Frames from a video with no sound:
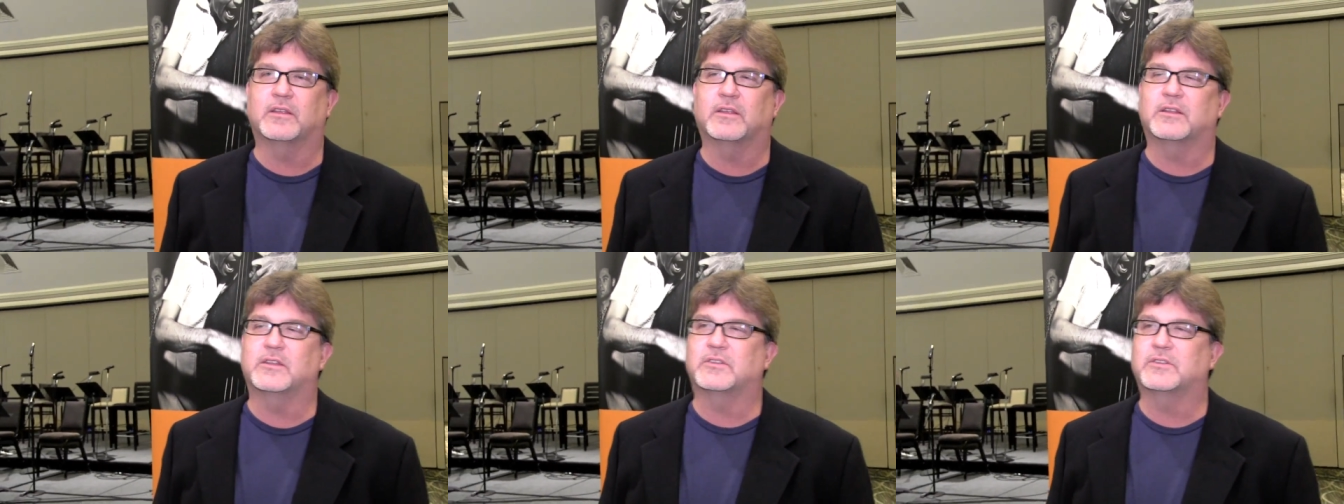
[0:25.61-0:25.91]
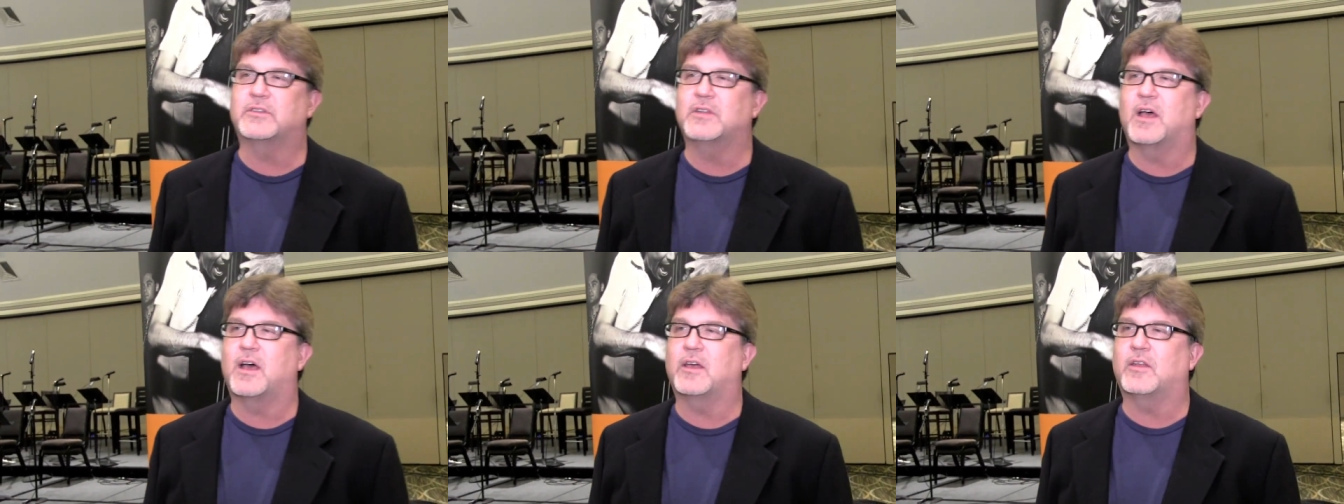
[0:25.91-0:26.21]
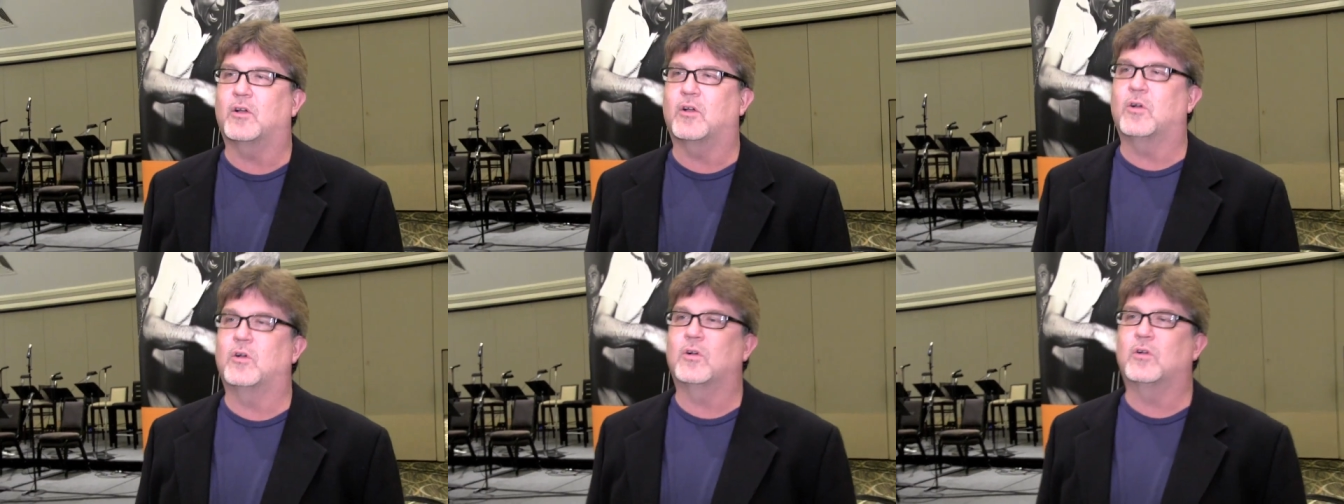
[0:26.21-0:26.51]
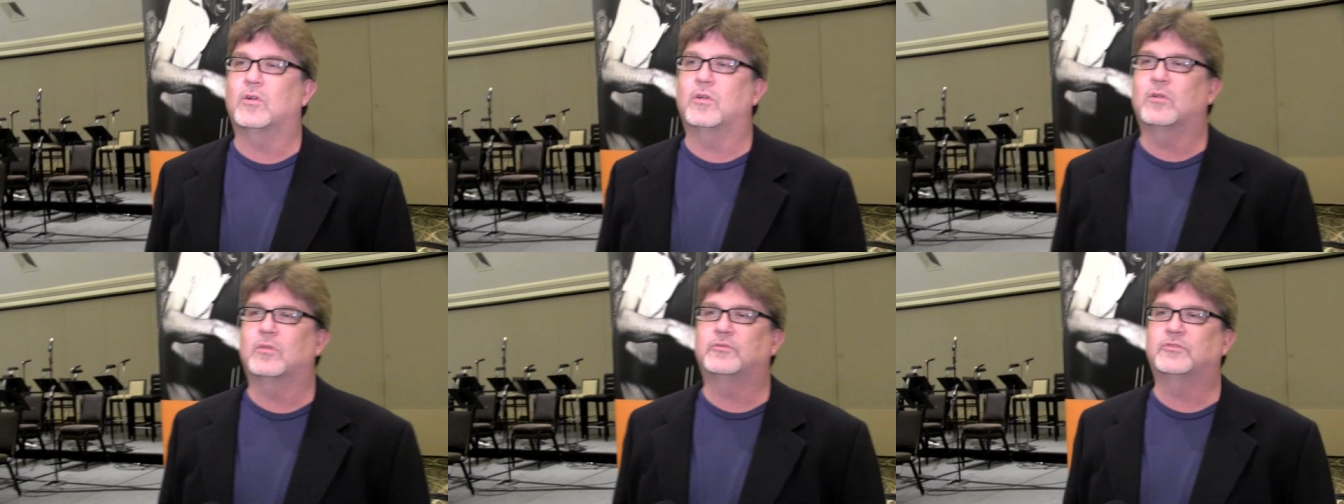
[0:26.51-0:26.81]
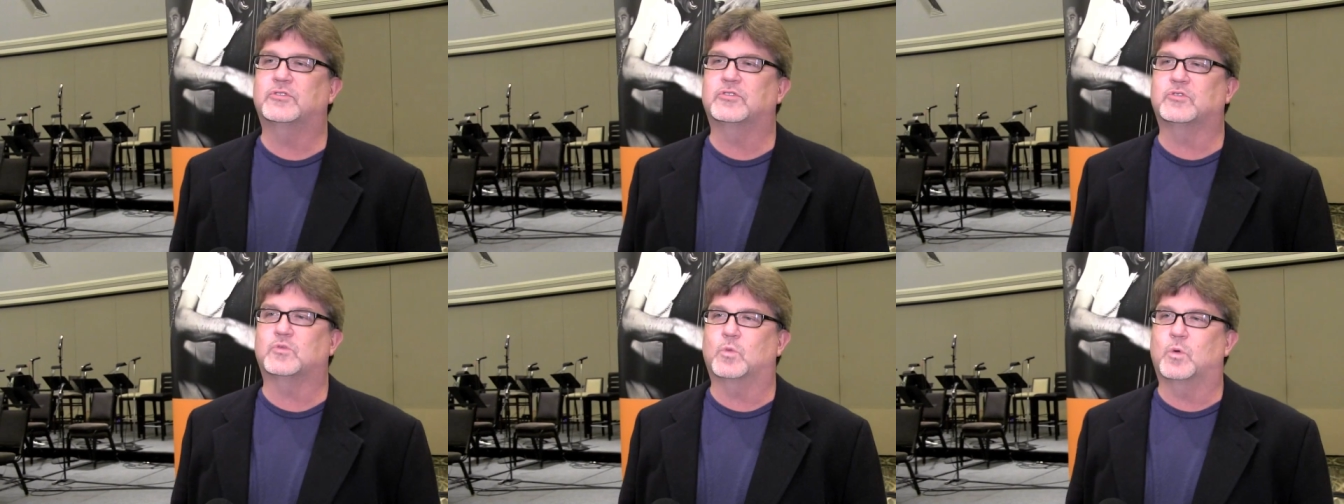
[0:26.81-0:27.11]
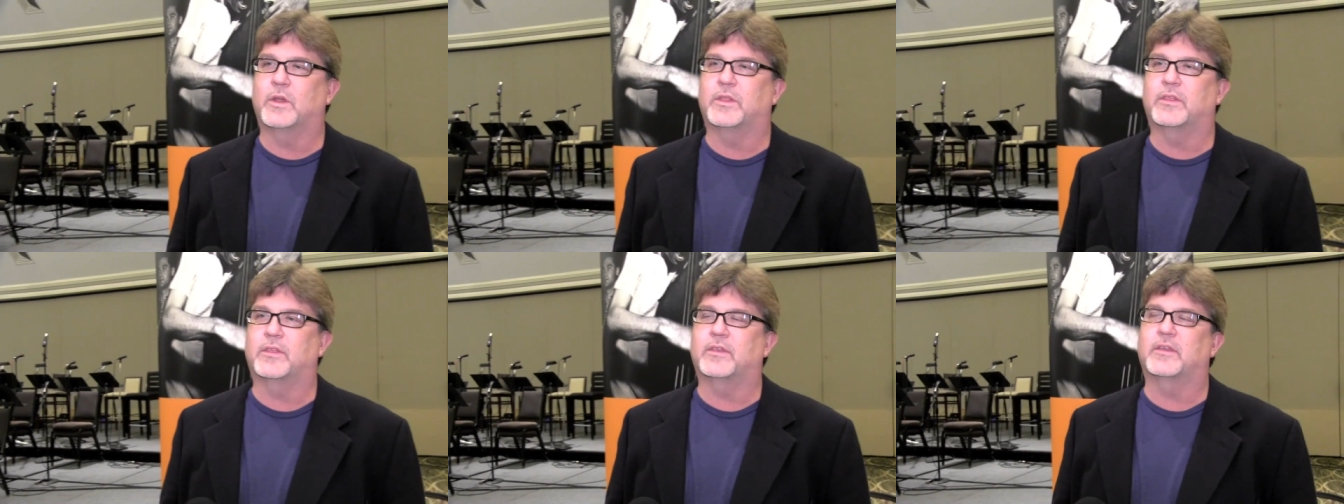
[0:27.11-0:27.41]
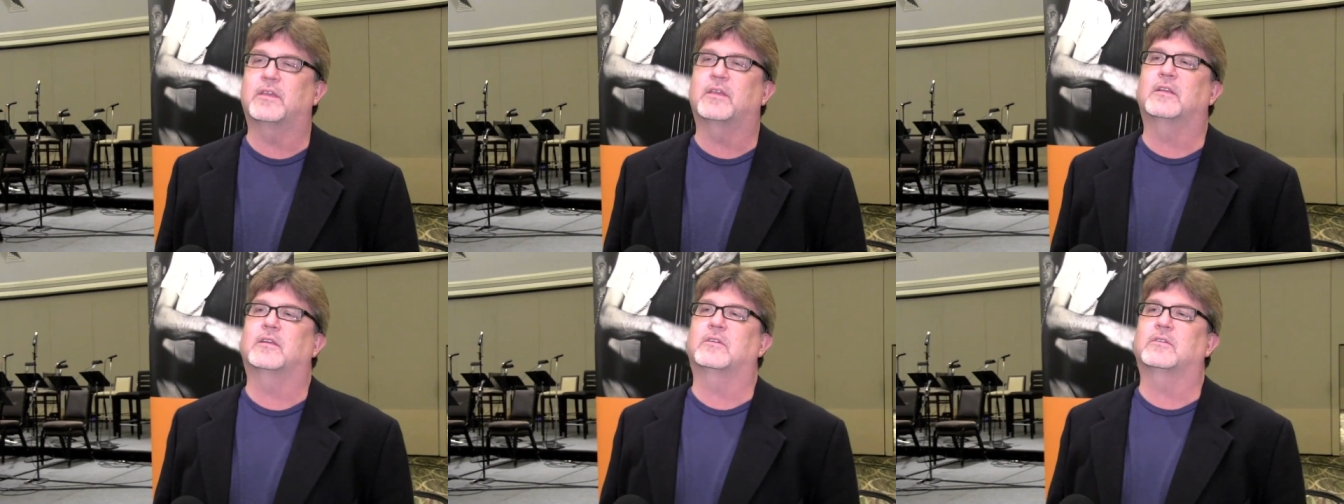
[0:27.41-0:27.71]
that it's not all just one
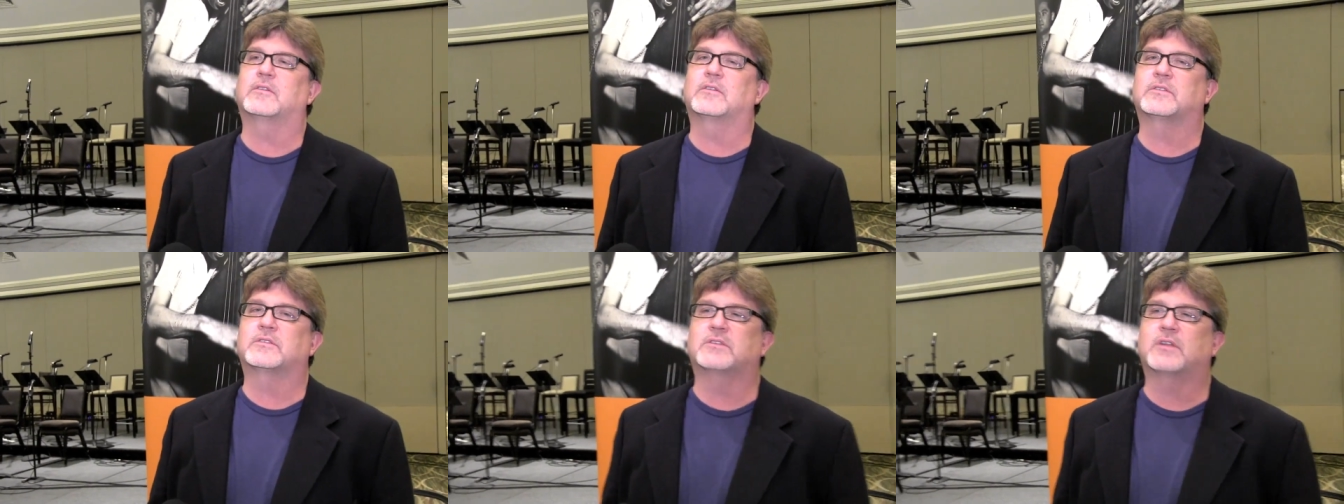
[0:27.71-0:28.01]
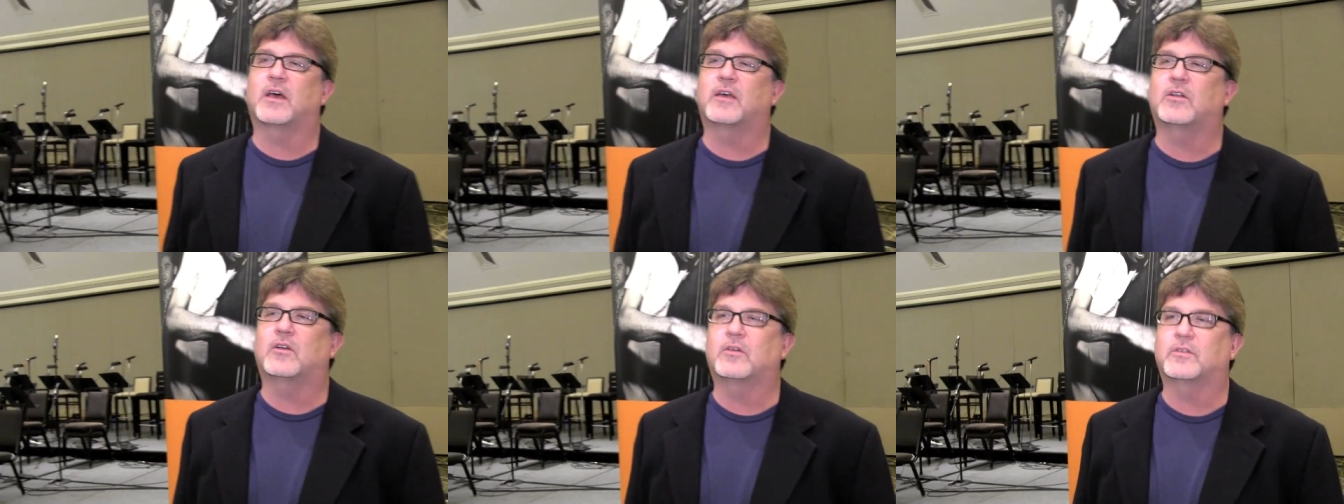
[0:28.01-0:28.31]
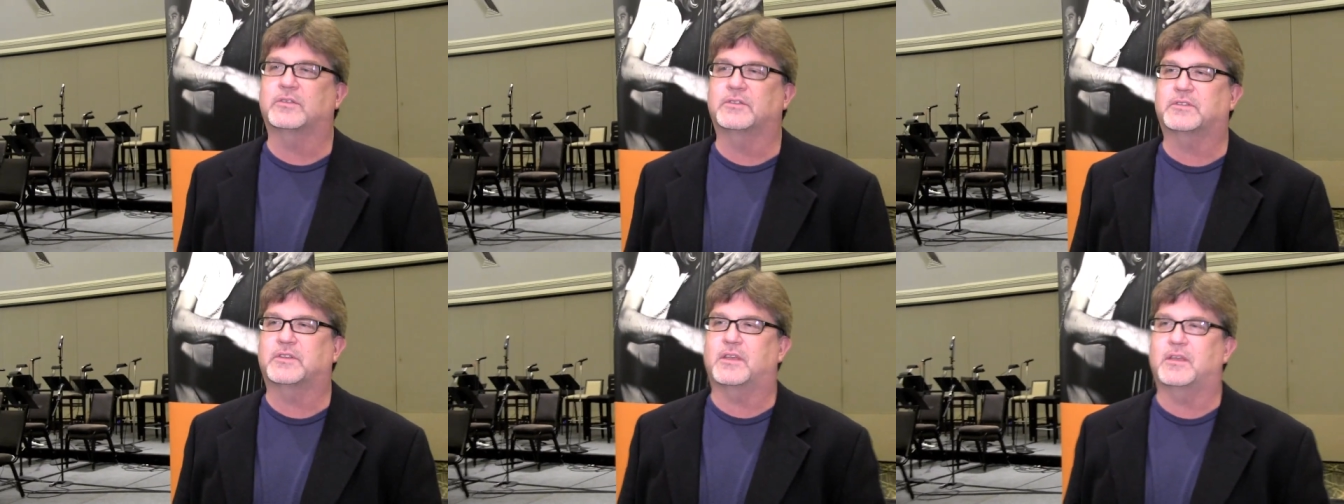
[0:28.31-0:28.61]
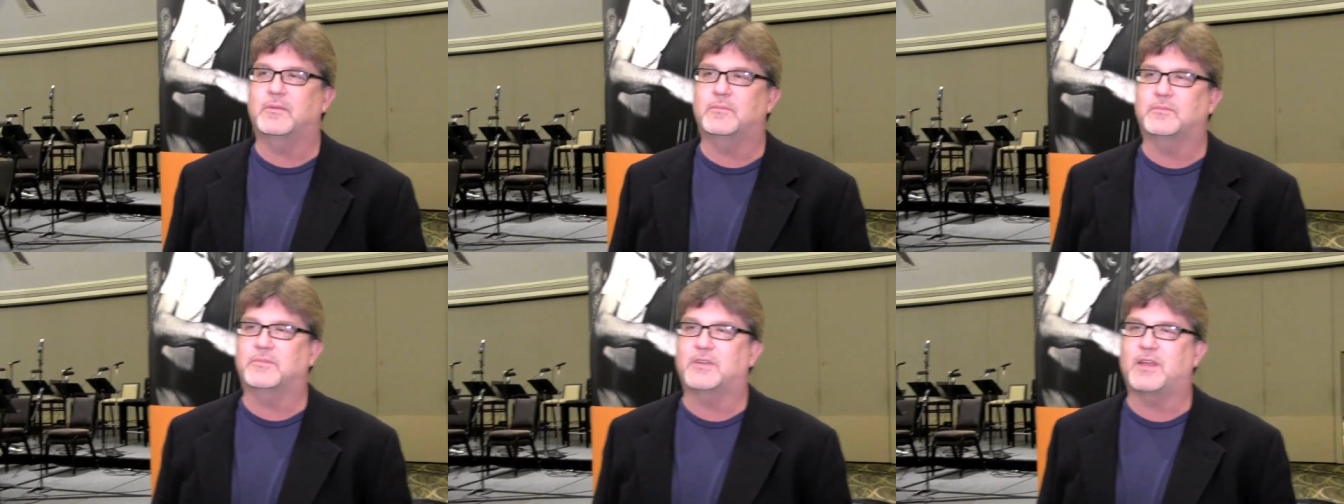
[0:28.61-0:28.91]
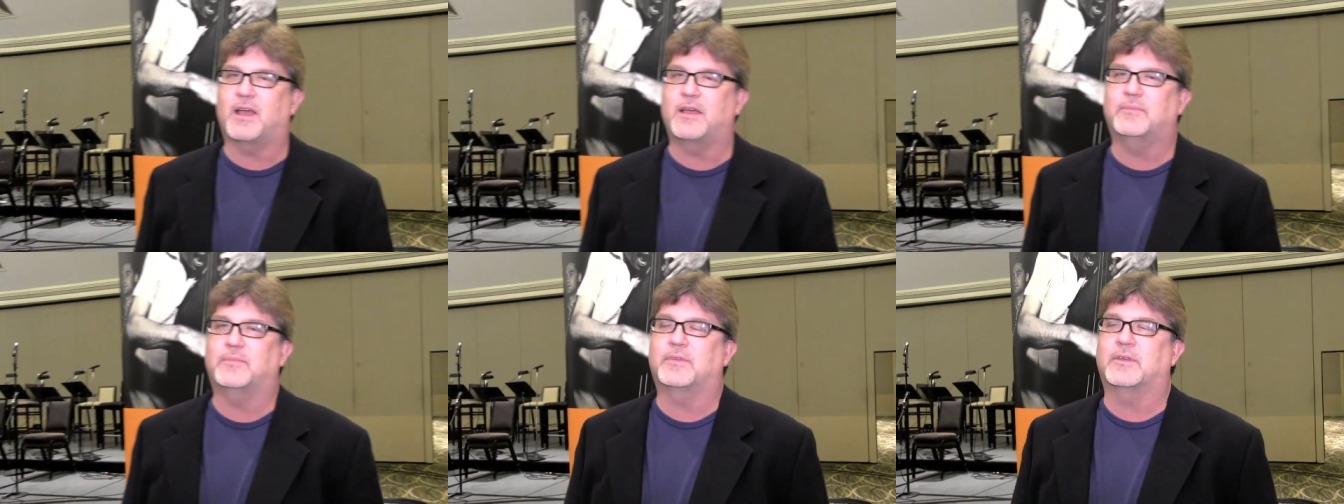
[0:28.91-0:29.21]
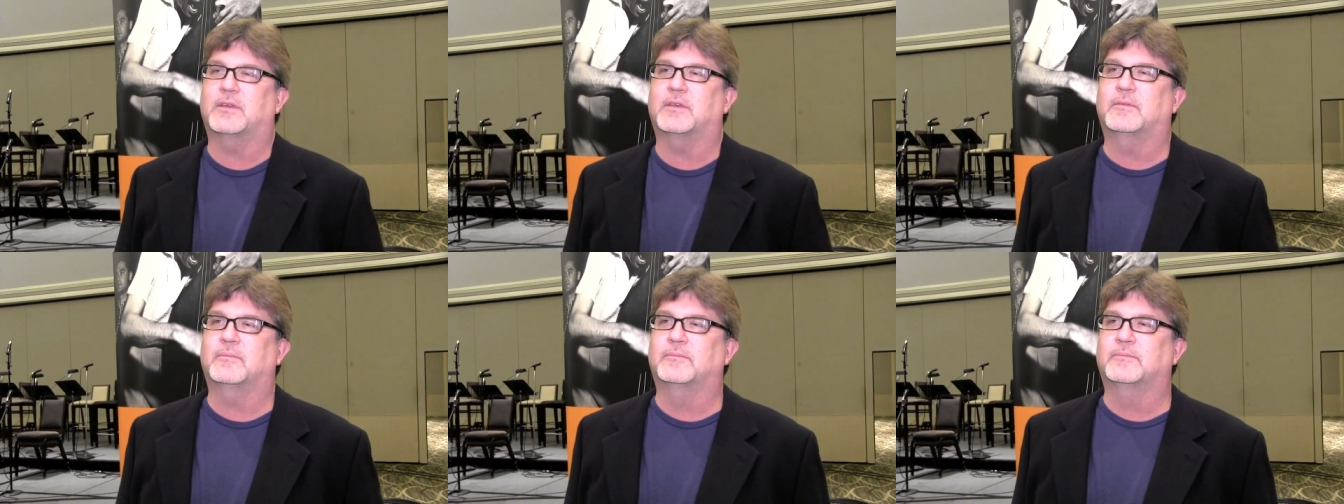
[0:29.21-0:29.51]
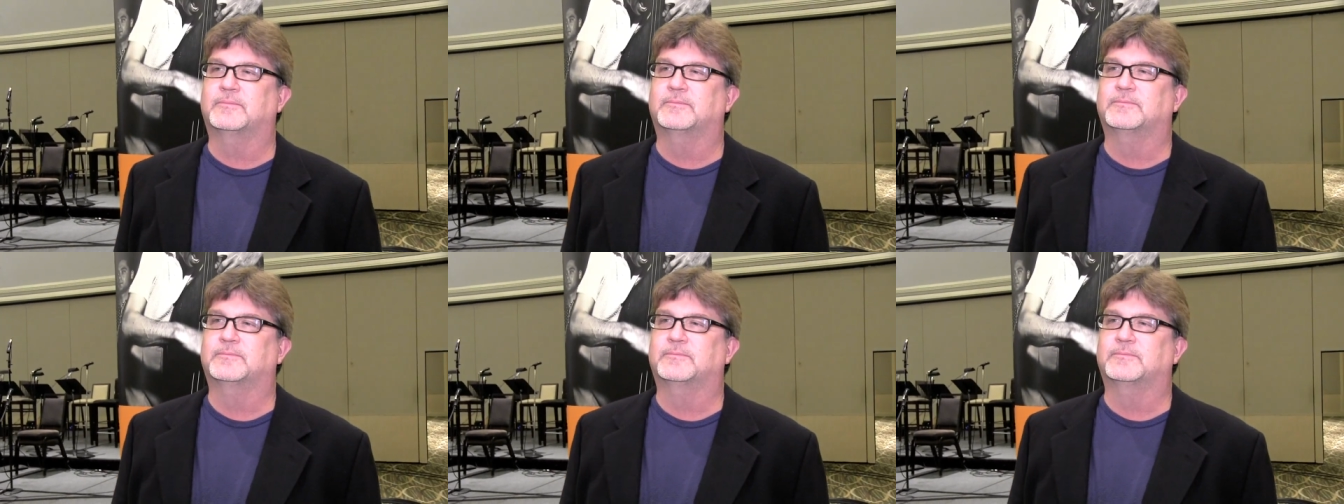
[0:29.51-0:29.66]
thing or that it's not all the same type thing.